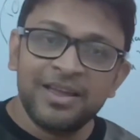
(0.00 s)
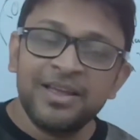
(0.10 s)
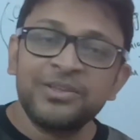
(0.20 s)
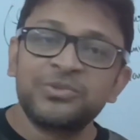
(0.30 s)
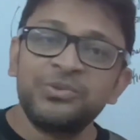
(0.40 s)

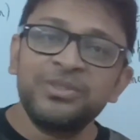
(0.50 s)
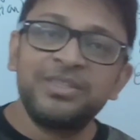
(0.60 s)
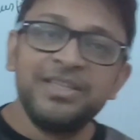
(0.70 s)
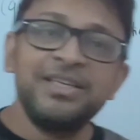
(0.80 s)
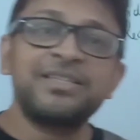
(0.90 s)
So
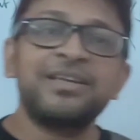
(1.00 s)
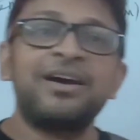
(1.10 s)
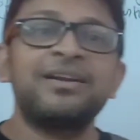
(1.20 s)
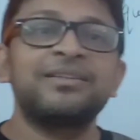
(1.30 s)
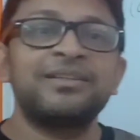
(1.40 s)
these
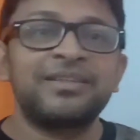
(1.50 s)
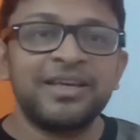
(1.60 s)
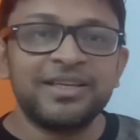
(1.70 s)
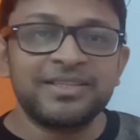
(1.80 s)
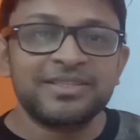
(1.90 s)
are the
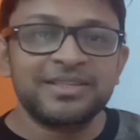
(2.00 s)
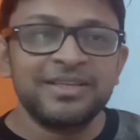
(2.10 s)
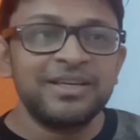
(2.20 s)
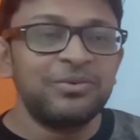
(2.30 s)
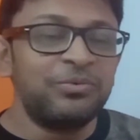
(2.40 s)
things
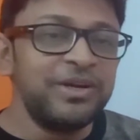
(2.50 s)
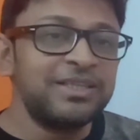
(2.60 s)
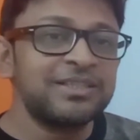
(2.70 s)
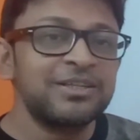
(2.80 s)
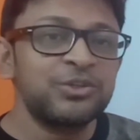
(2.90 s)

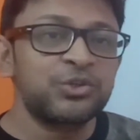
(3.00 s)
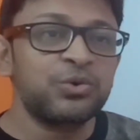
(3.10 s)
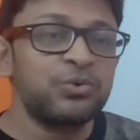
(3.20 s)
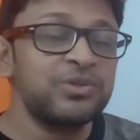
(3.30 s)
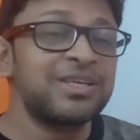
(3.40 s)
which
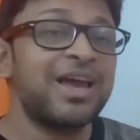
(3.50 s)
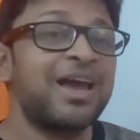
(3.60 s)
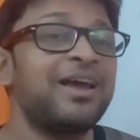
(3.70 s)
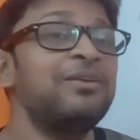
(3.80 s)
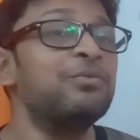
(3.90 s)
shows
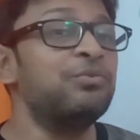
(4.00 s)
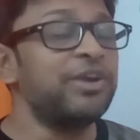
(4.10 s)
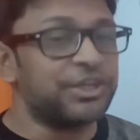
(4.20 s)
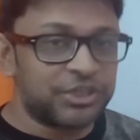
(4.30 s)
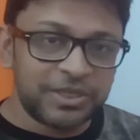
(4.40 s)
an
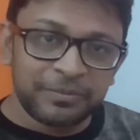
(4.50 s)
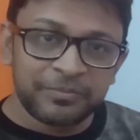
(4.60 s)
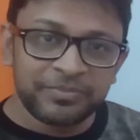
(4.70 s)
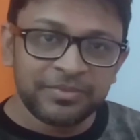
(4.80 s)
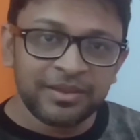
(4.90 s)
wish.
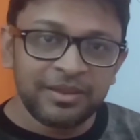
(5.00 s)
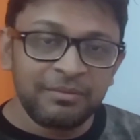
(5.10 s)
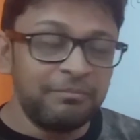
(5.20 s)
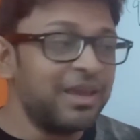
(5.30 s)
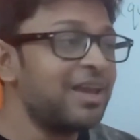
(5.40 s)

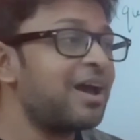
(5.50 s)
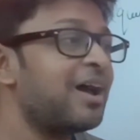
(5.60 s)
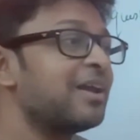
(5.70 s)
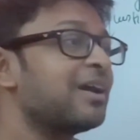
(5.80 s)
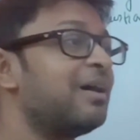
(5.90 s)
May
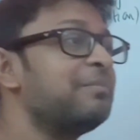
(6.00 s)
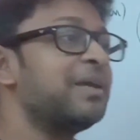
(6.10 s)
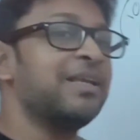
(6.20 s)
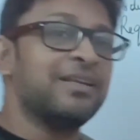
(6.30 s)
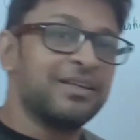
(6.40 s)
I come
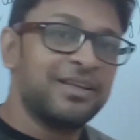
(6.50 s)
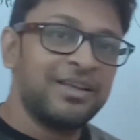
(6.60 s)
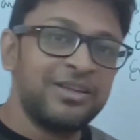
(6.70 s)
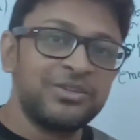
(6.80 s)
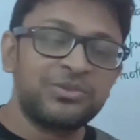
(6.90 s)
in?
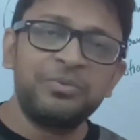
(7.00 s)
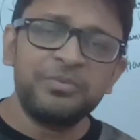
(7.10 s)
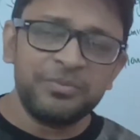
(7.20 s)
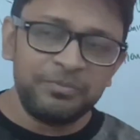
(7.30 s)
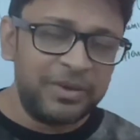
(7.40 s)
So
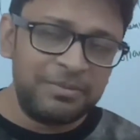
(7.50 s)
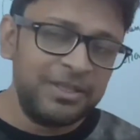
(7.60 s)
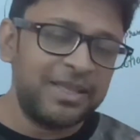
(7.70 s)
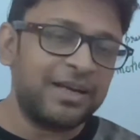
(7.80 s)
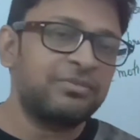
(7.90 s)
maybe
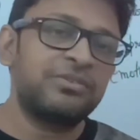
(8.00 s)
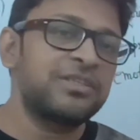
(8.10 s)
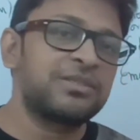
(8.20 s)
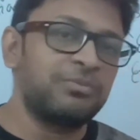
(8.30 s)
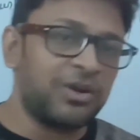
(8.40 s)
that
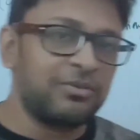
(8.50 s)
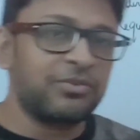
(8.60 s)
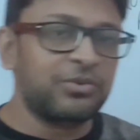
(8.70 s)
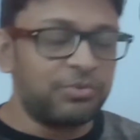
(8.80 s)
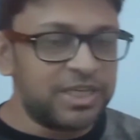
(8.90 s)
was one of
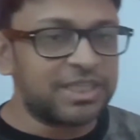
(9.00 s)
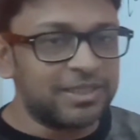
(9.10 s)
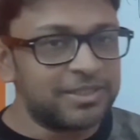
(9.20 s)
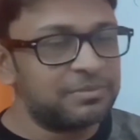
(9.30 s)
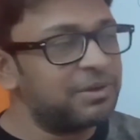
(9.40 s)
the
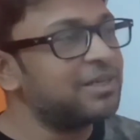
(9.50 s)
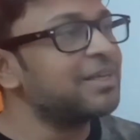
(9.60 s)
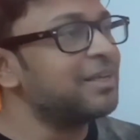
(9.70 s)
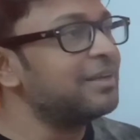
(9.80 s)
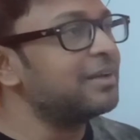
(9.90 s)
questions, but
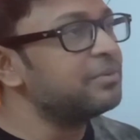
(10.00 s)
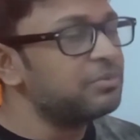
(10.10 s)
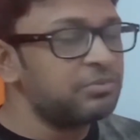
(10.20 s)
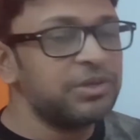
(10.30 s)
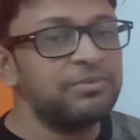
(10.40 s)
here
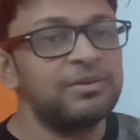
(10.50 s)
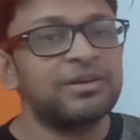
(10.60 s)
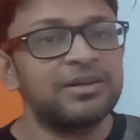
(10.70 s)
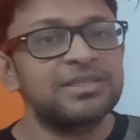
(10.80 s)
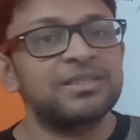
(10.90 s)
we will
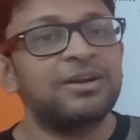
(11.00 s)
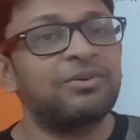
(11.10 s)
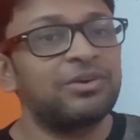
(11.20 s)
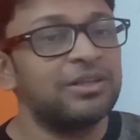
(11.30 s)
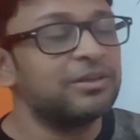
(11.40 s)
consider
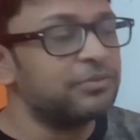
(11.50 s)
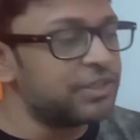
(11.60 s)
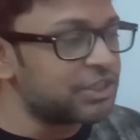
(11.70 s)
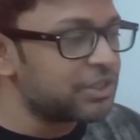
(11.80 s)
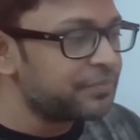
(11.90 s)
only the wish.